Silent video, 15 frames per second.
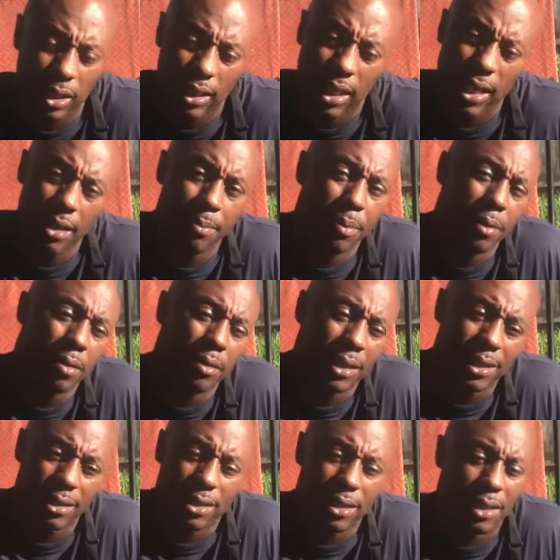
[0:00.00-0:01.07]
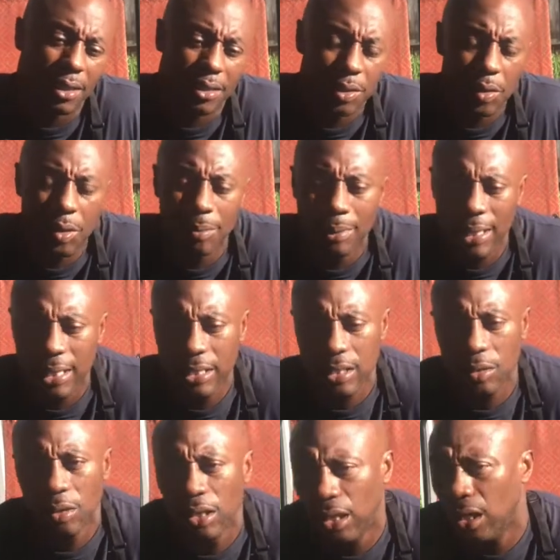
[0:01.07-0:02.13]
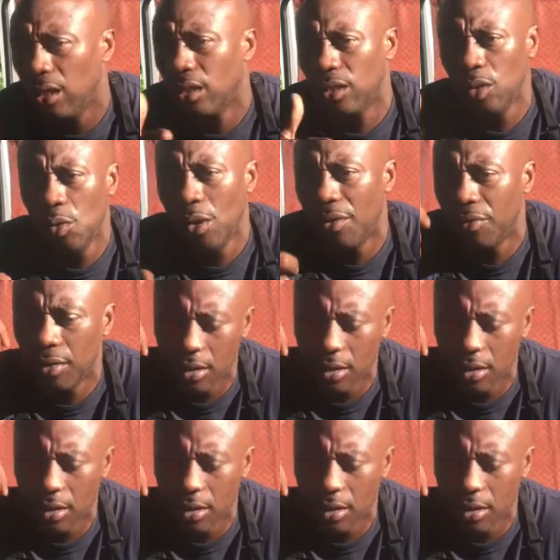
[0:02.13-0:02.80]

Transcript: their name put on there, and send it to them, man. So good luck to whoever